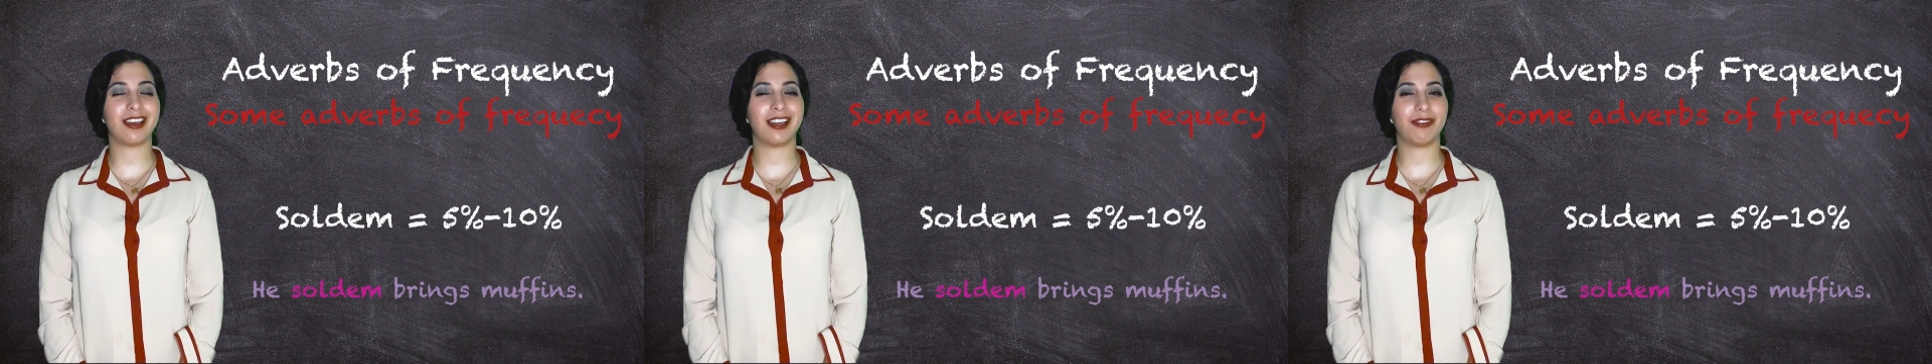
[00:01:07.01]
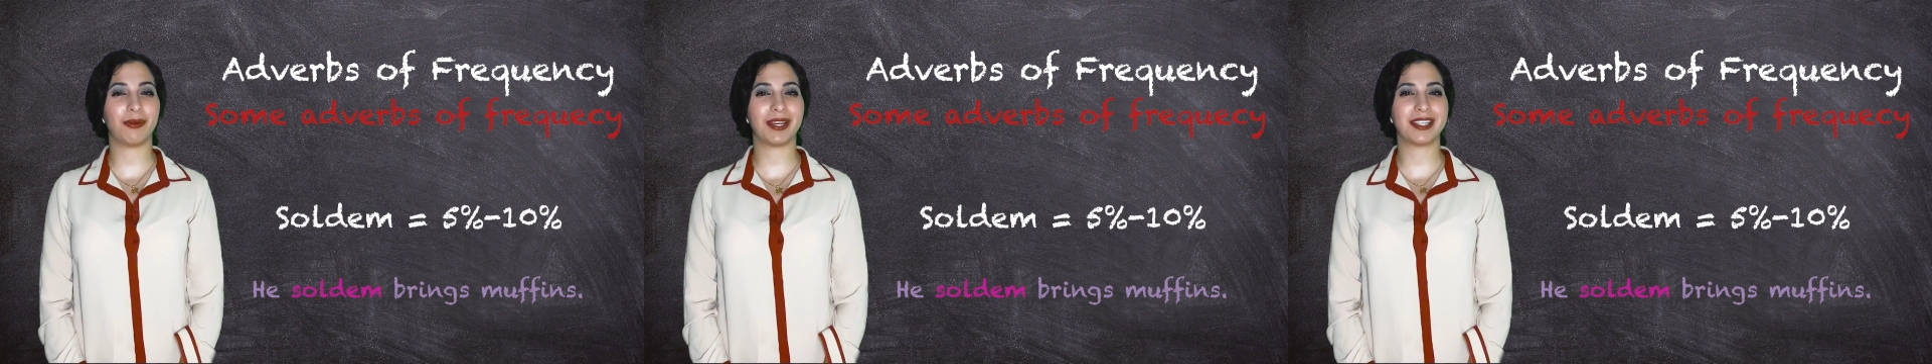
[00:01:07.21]

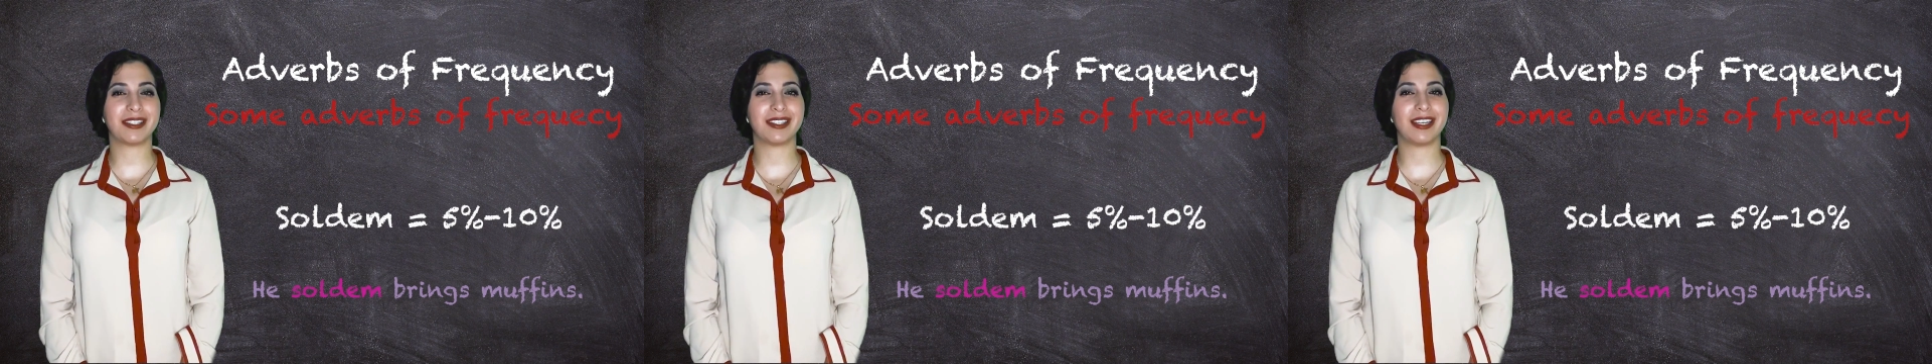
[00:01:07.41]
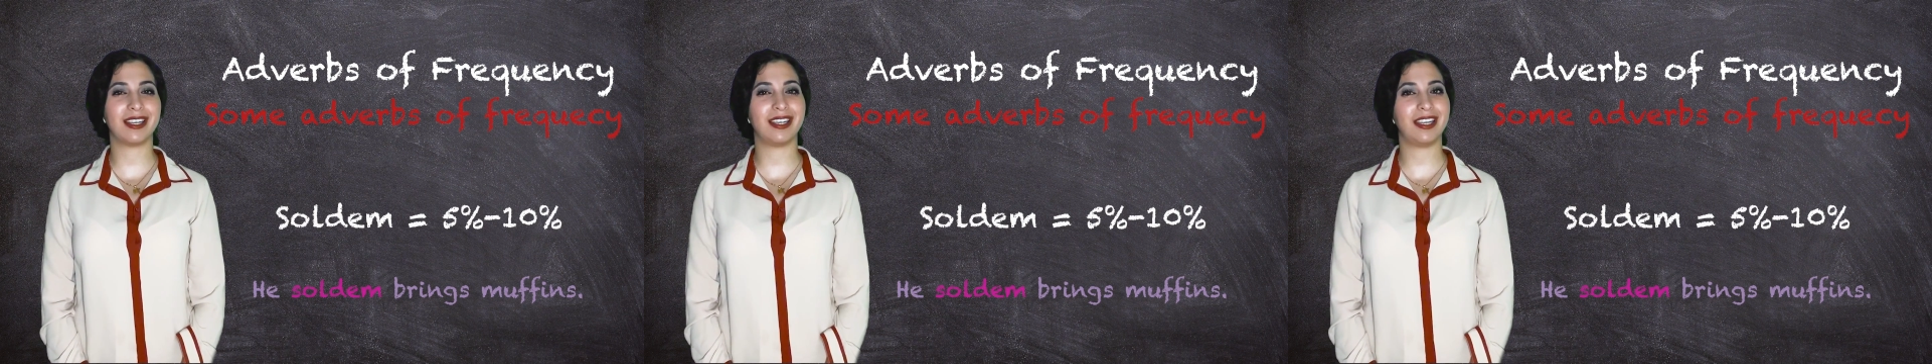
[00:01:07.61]
and we can
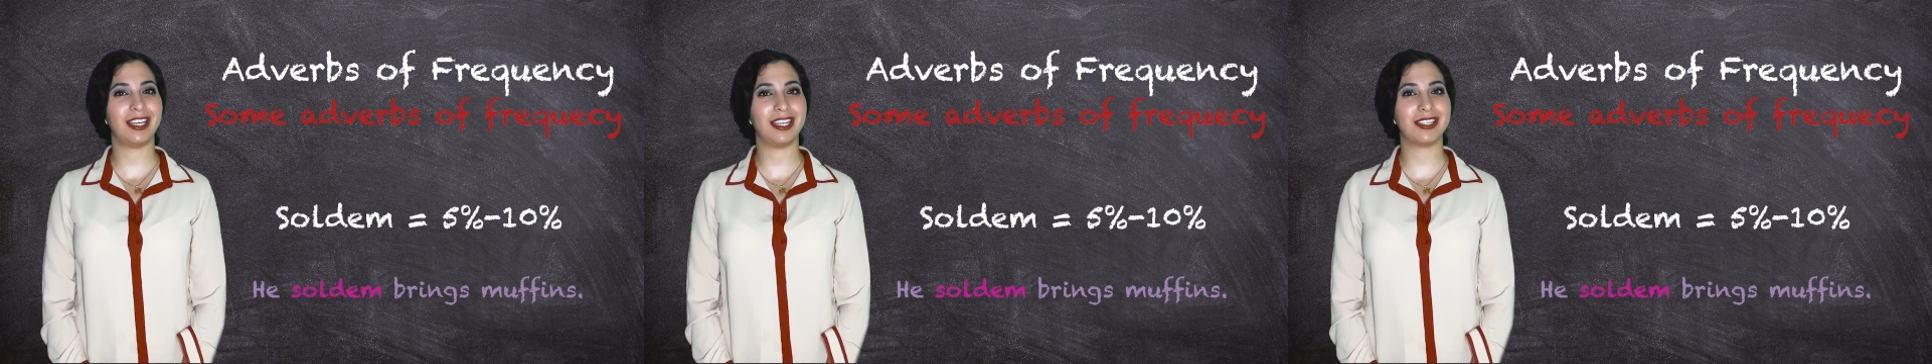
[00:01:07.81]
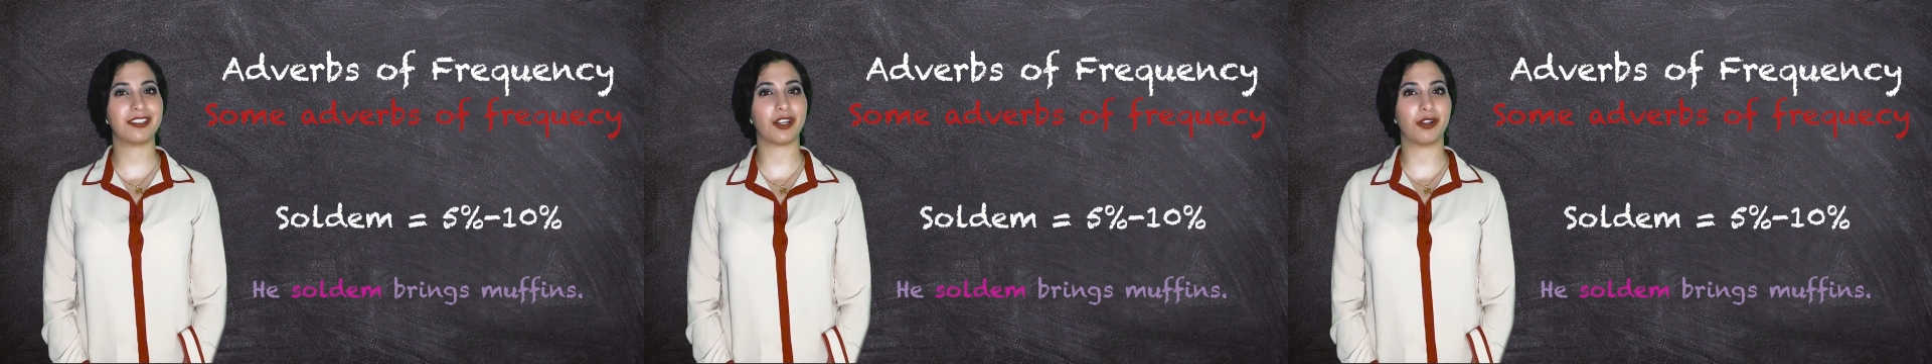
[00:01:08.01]
say
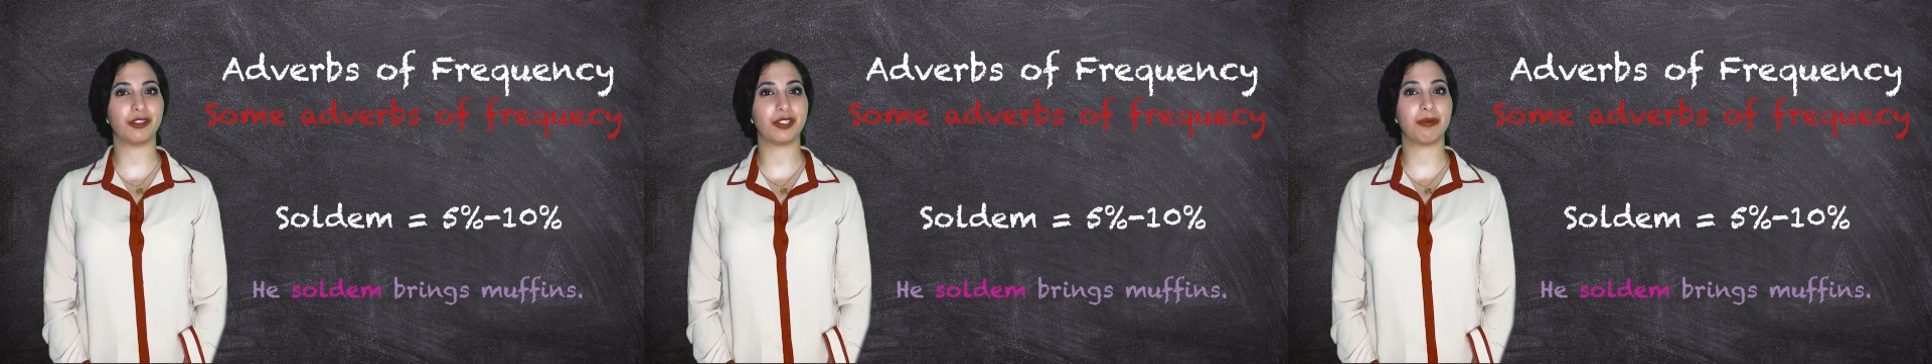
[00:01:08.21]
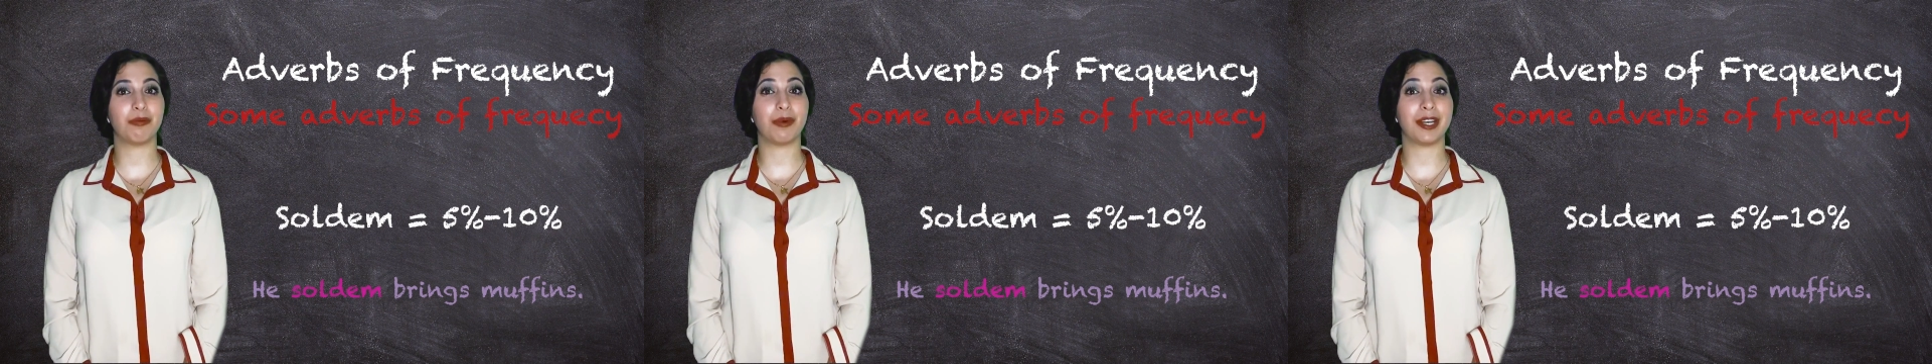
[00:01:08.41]
he
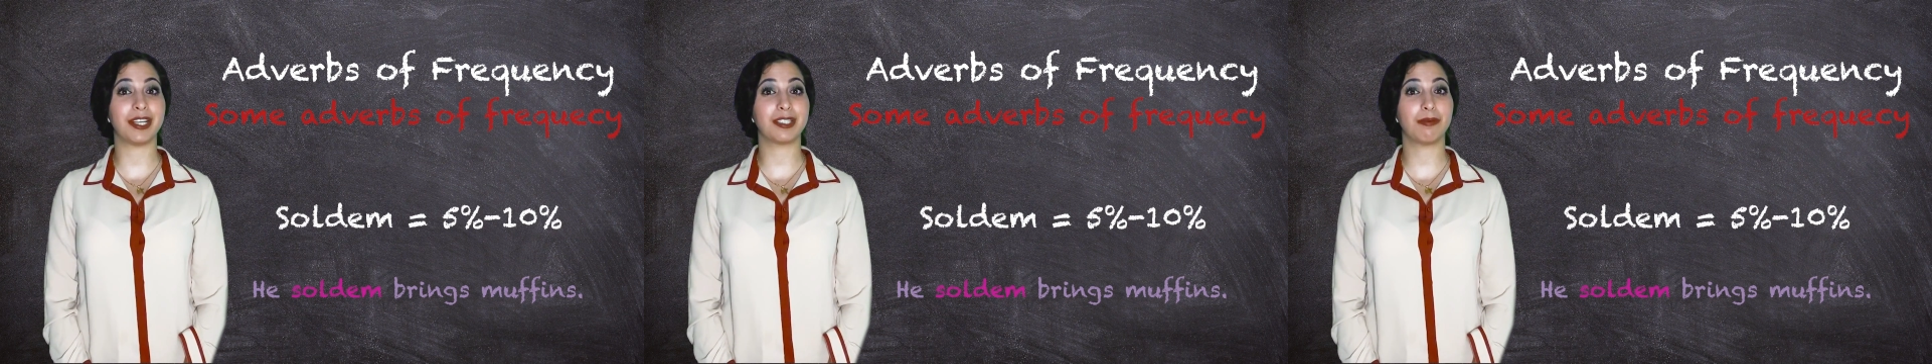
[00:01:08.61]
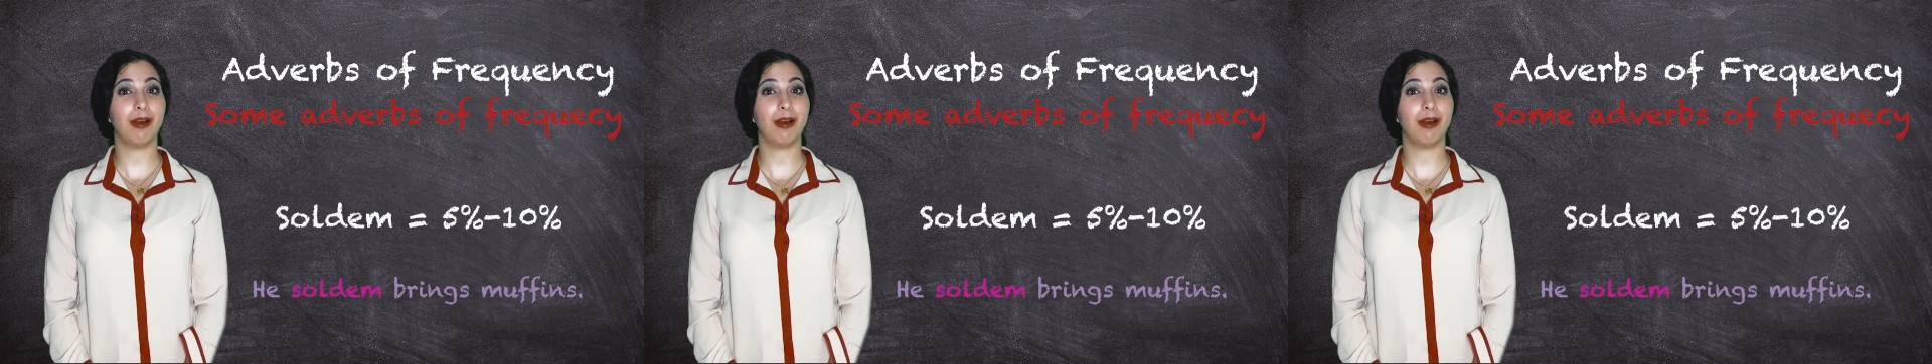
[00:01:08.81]
seldom brings